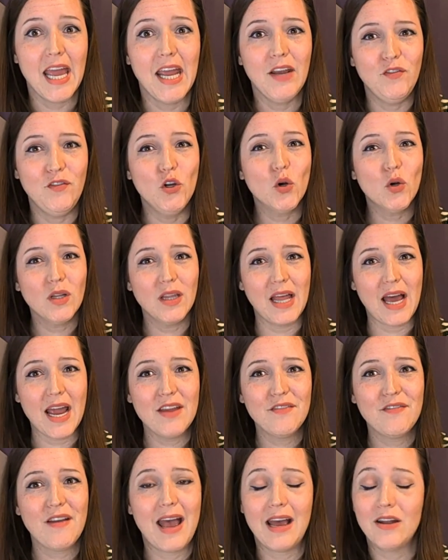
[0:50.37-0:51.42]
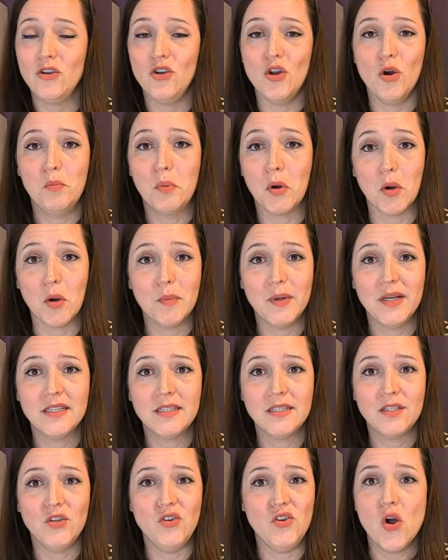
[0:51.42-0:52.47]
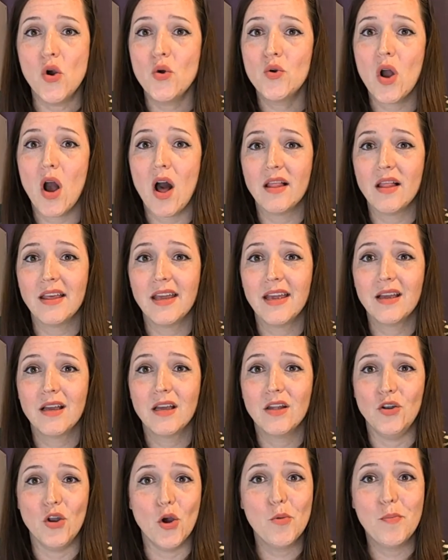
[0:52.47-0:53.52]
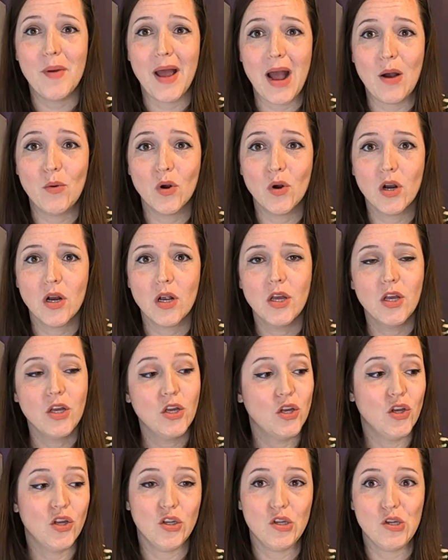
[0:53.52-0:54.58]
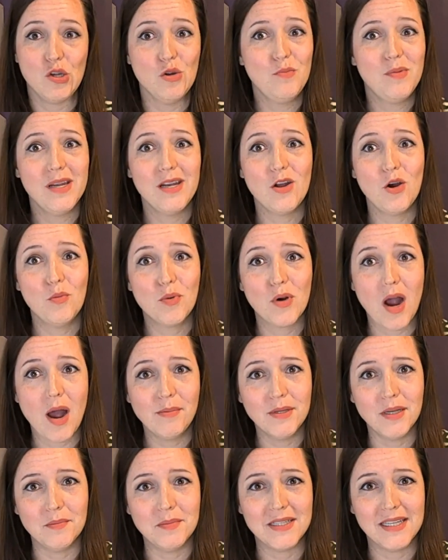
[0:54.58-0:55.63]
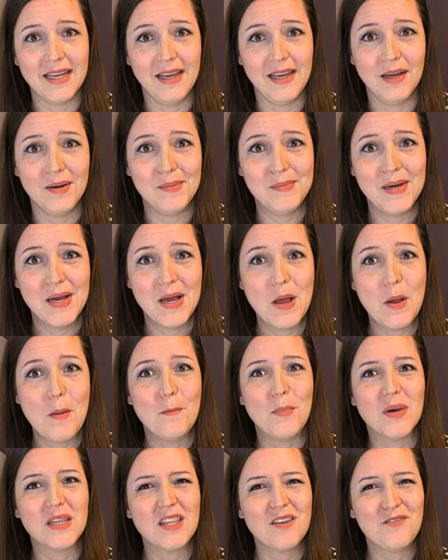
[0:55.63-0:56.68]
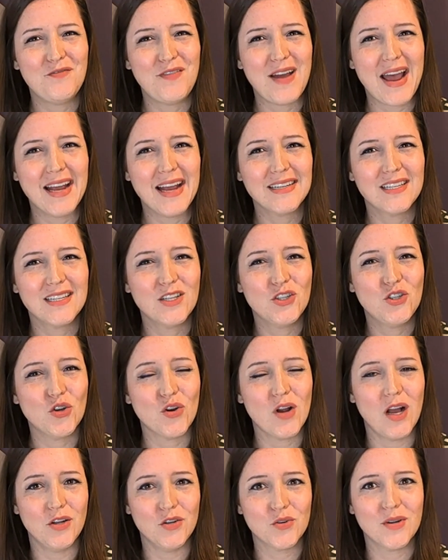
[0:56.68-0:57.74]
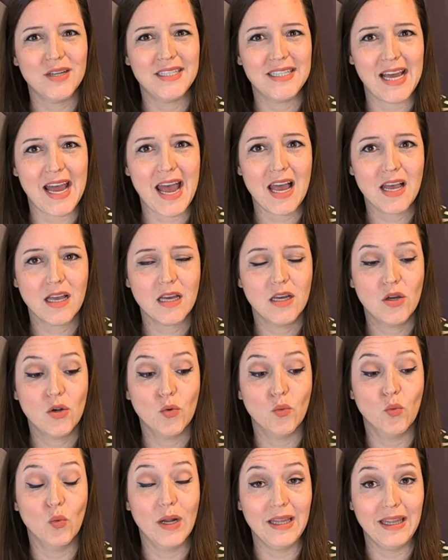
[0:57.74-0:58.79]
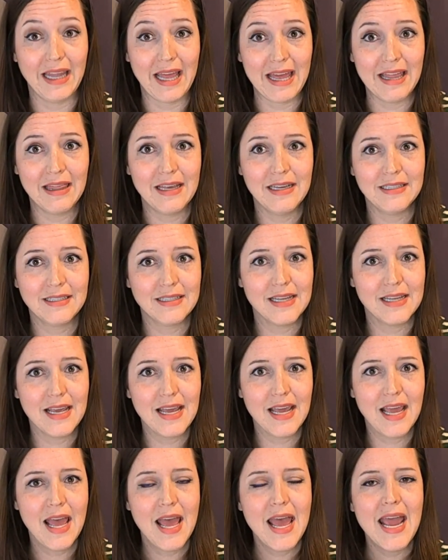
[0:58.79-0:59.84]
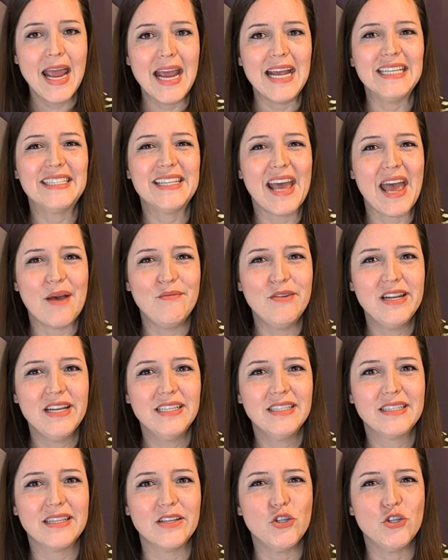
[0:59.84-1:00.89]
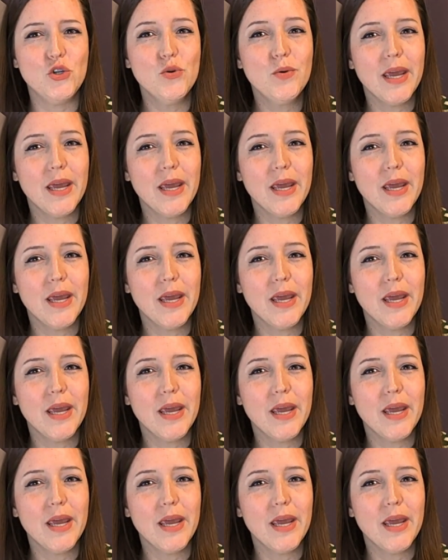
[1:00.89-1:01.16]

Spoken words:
If your life had no purpose, no calling, no power, you'd be no problem to him. But the fact that you're under attack relentlessly is evidence that